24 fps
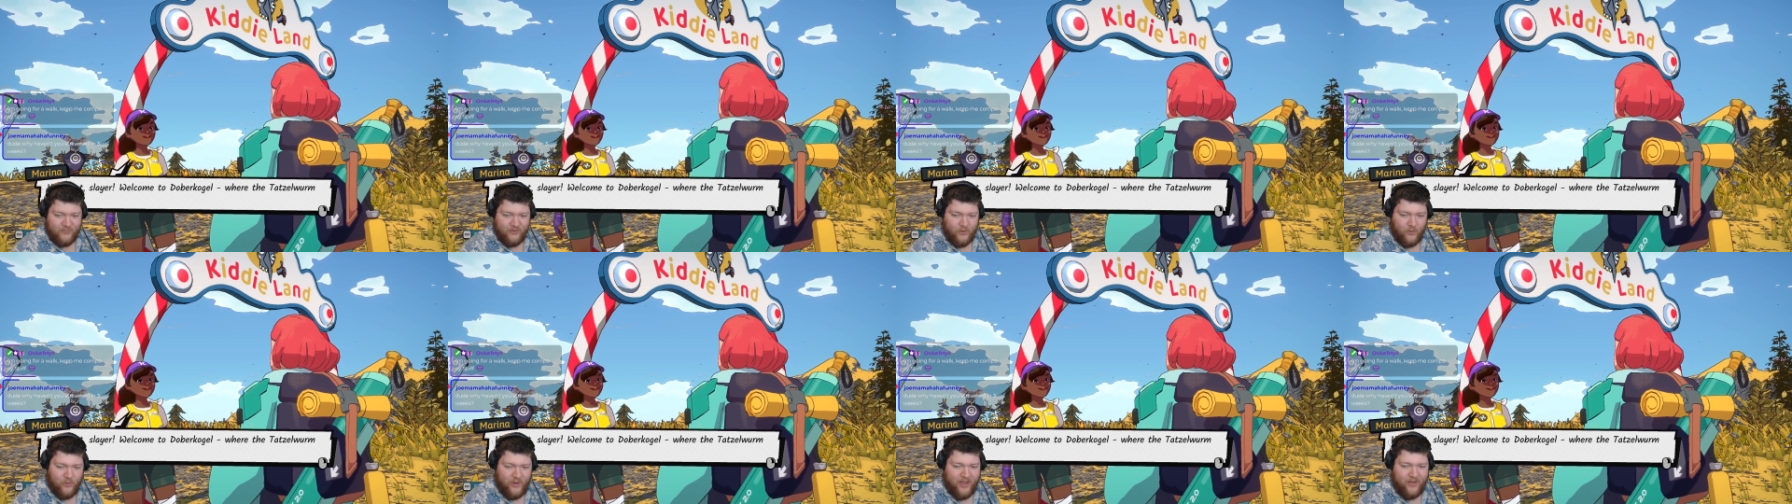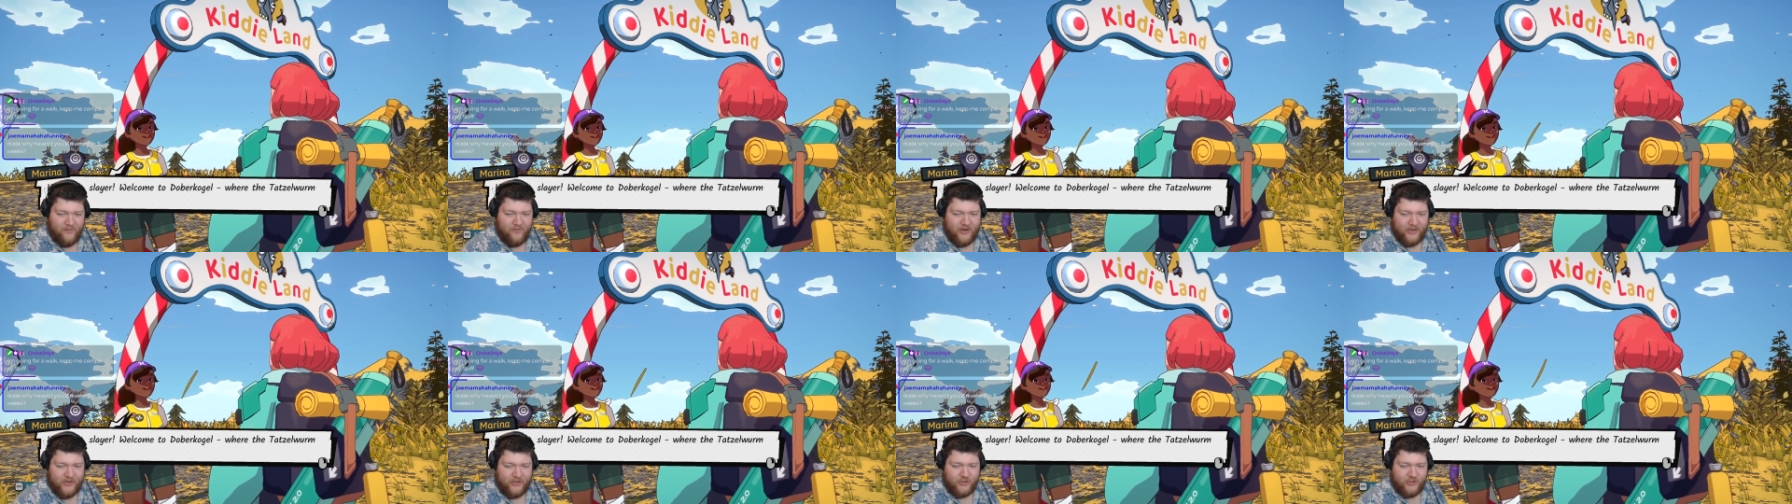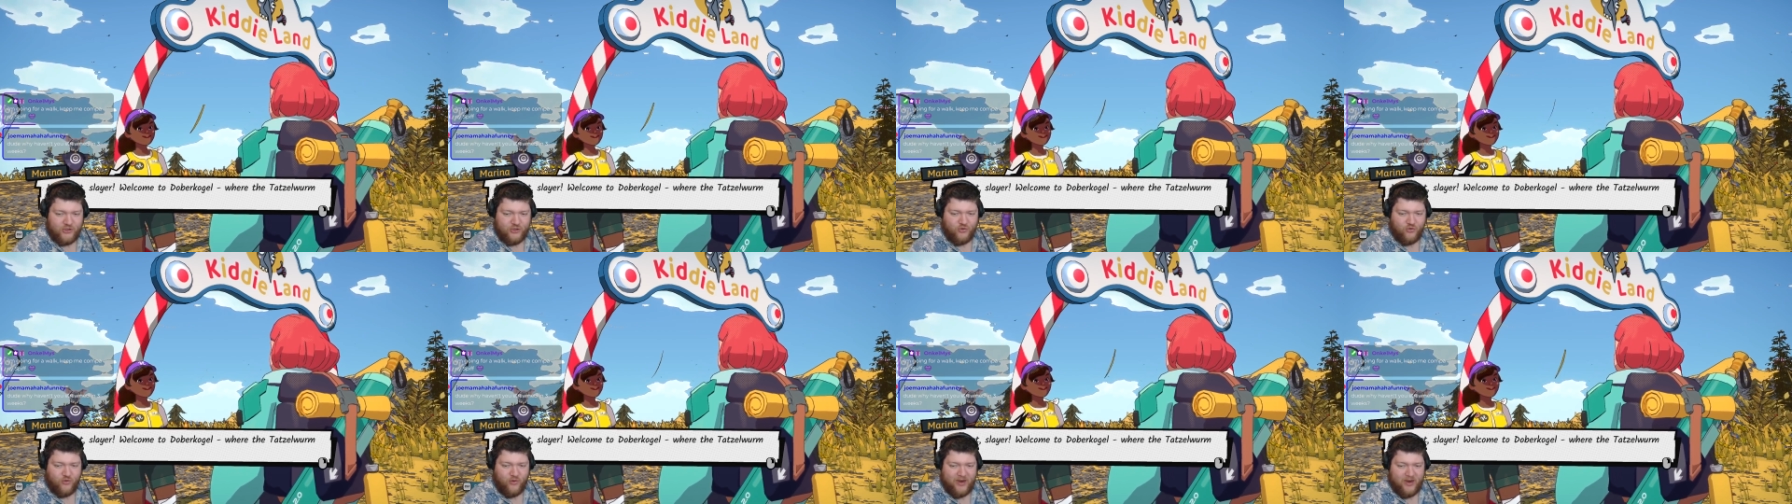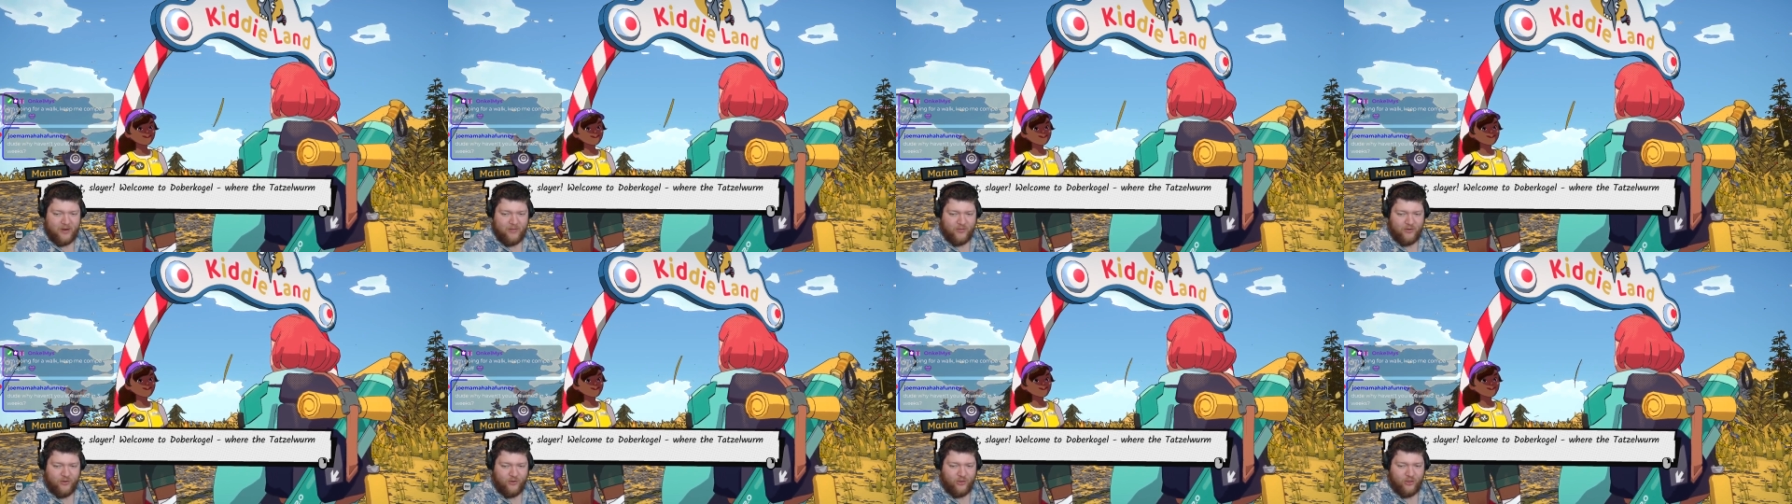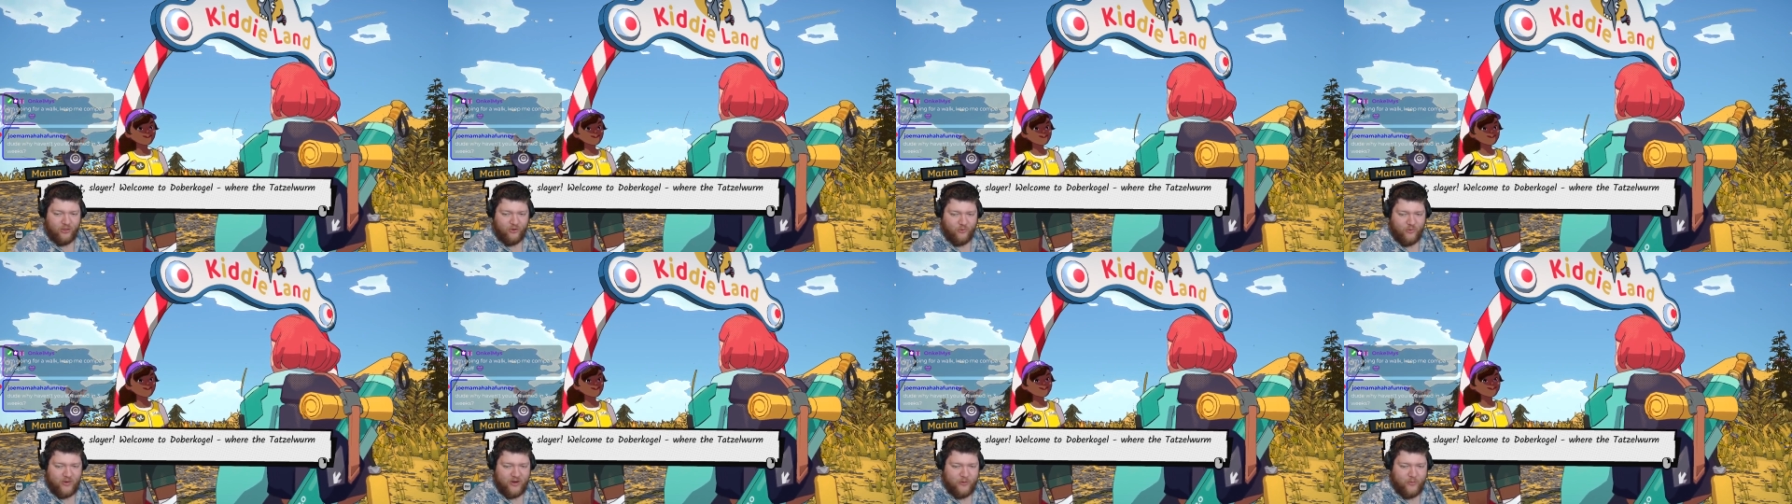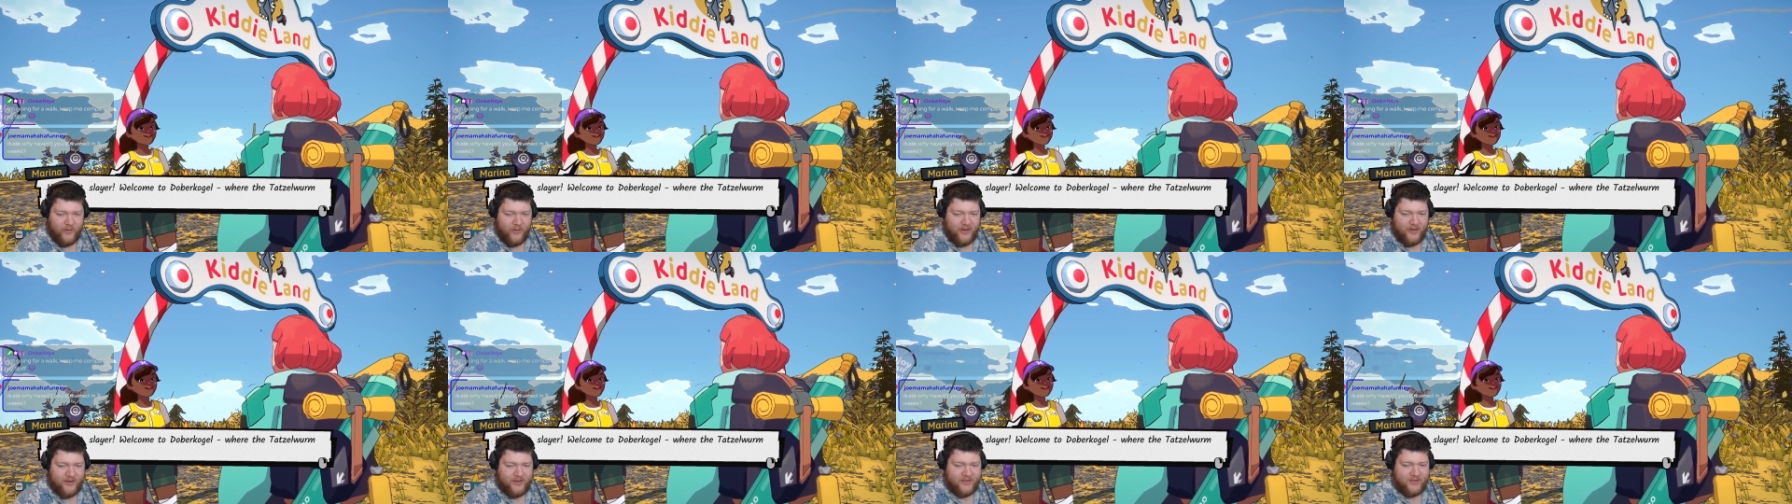Why haven't I streamed in three
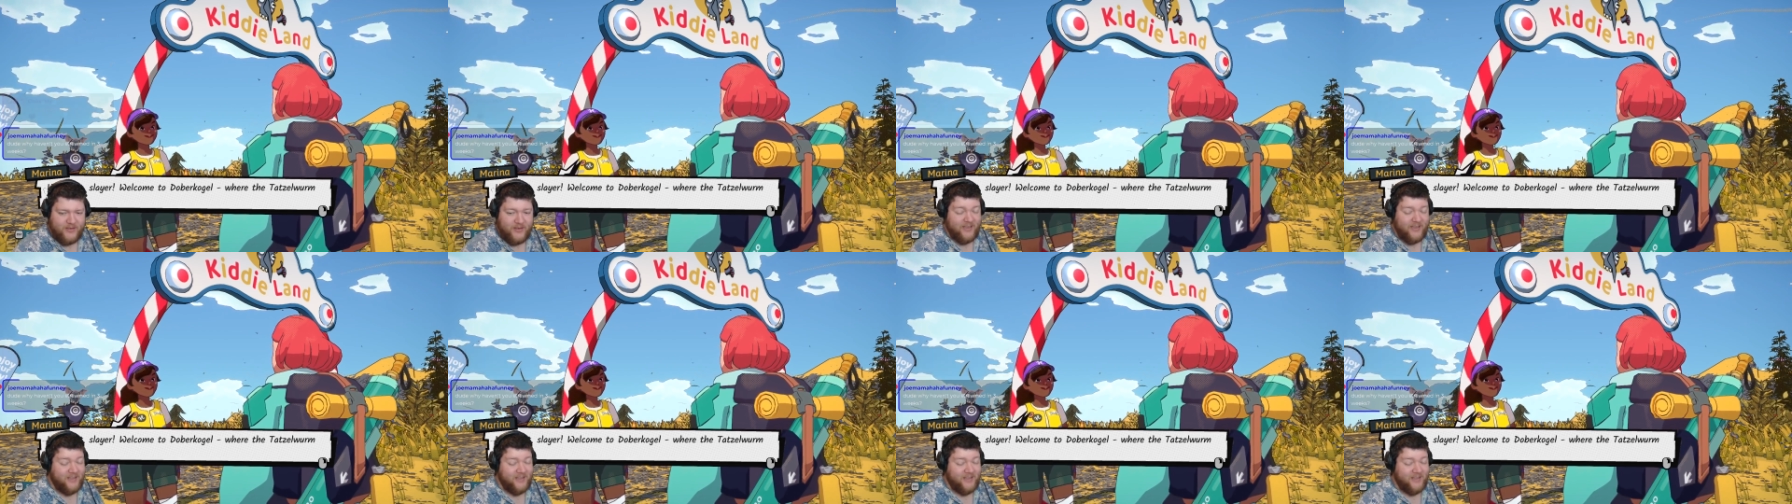weeks?